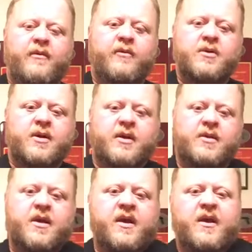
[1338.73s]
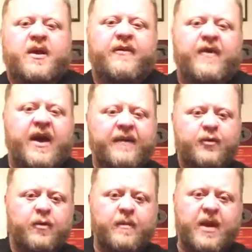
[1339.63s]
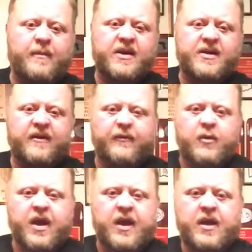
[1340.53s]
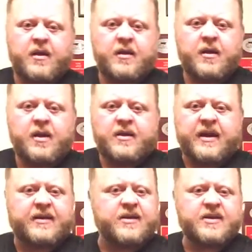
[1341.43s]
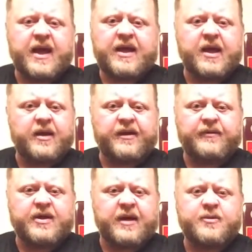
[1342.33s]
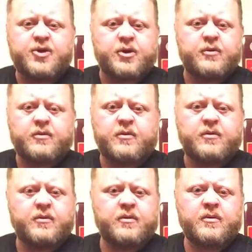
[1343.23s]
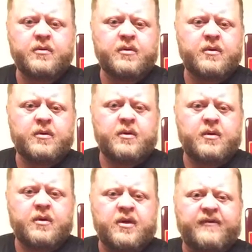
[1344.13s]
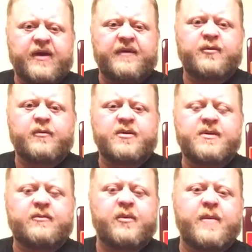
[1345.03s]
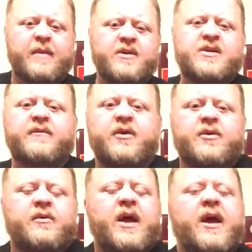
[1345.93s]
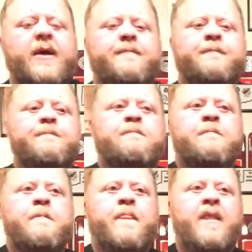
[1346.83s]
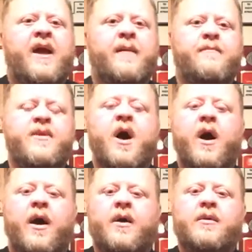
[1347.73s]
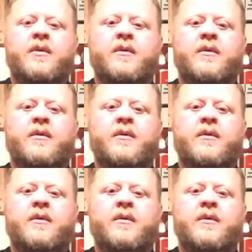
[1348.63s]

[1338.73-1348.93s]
my front sight does. If I have to remind myself, okay, take the slack out every time you shoot, if I have to remind myself to do that, I'm not